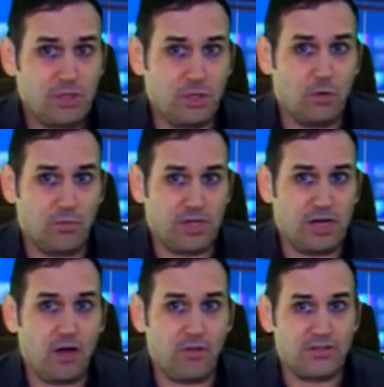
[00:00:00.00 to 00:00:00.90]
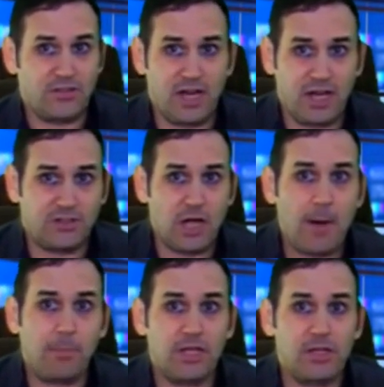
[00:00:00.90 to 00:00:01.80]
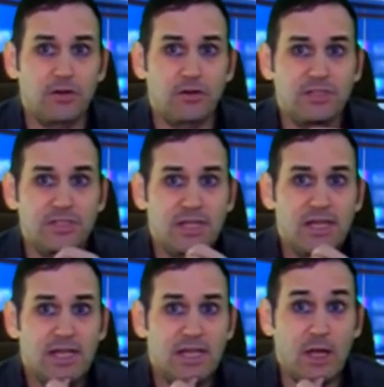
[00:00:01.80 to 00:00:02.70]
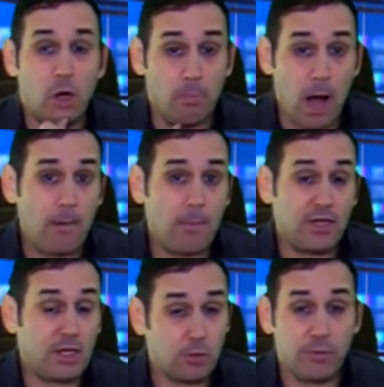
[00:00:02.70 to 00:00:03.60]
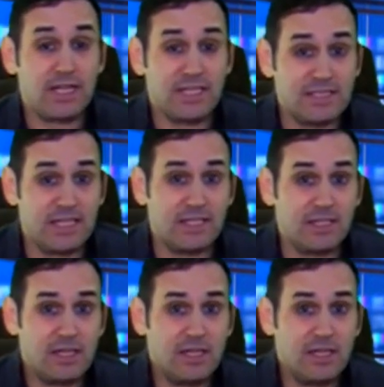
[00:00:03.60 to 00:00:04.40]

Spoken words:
you know, all these top leaders like Obama and Hillary Clinton